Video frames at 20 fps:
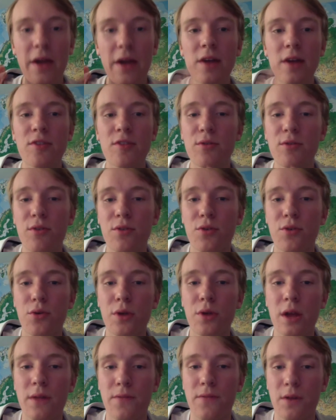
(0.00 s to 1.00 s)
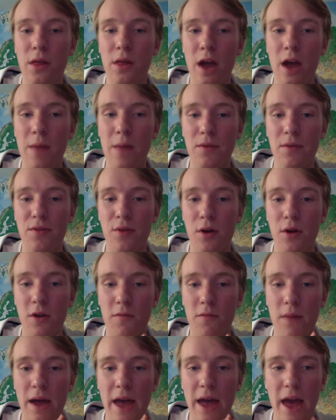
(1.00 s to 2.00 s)
you guys so much for tuning in for another episode
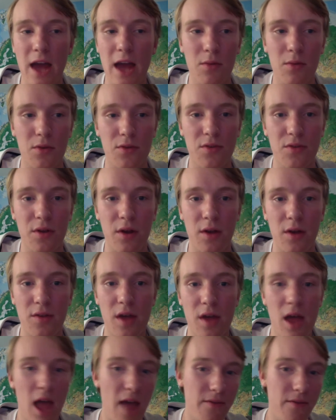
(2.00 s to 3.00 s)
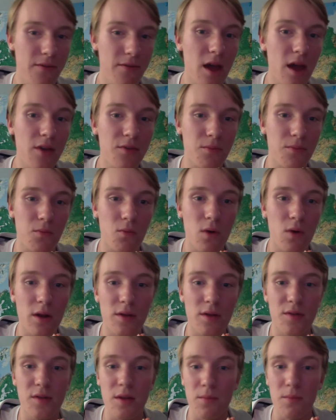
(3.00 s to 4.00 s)
of my animal series. If you guys want
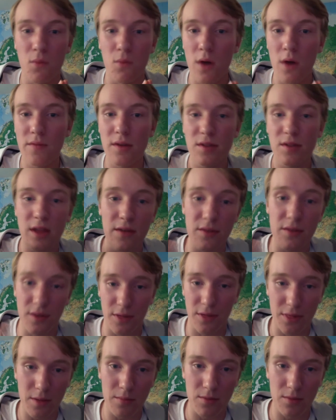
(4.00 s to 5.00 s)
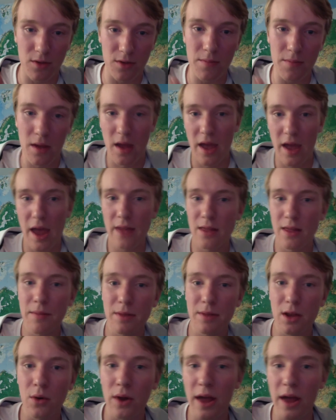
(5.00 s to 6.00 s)
to see more of these, give us a thumbs up and let
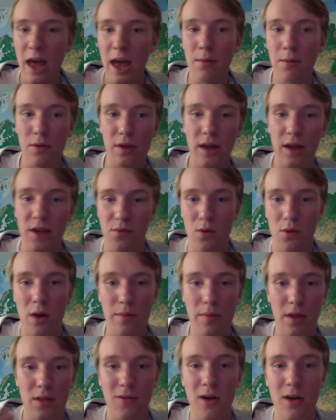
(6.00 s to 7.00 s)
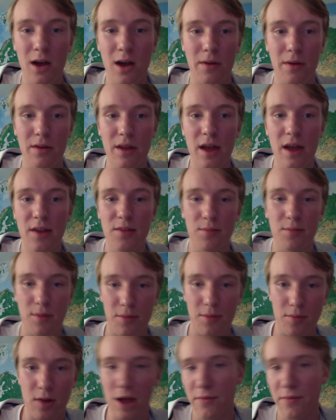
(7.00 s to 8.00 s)
me know what animal you guys want me to talk about next, and
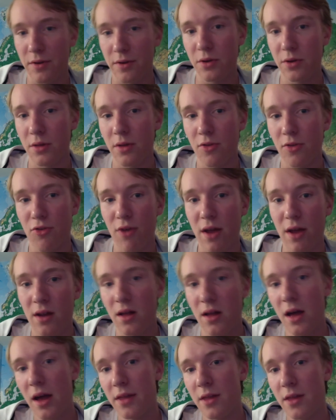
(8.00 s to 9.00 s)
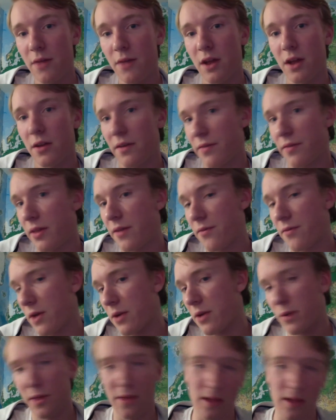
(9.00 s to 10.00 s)
subscribe if you're new to the channel. Don't forget to leave a
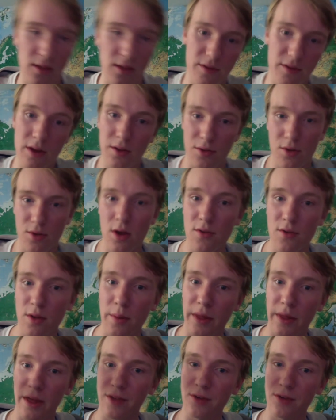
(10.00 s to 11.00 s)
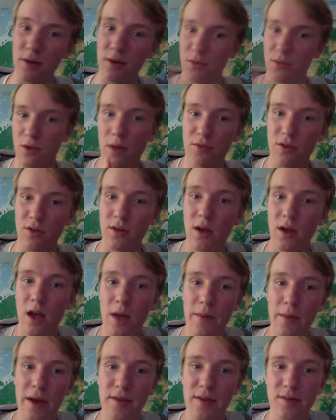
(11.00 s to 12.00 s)
rating what you think this video deserves. All my links are in the description.
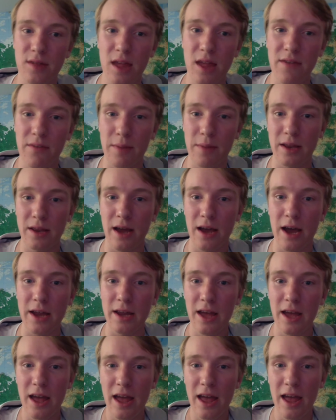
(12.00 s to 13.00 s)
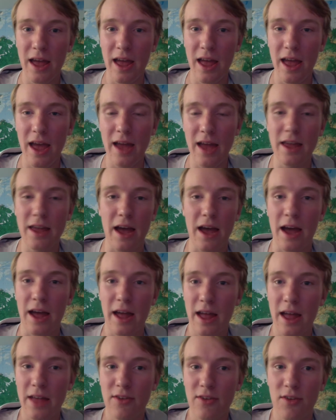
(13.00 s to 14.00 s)
My name is TVB9, and yeah,
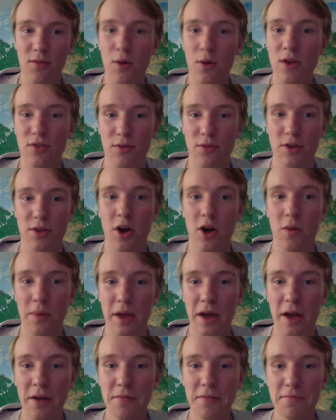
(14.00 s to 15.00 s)
just watch Zootopia.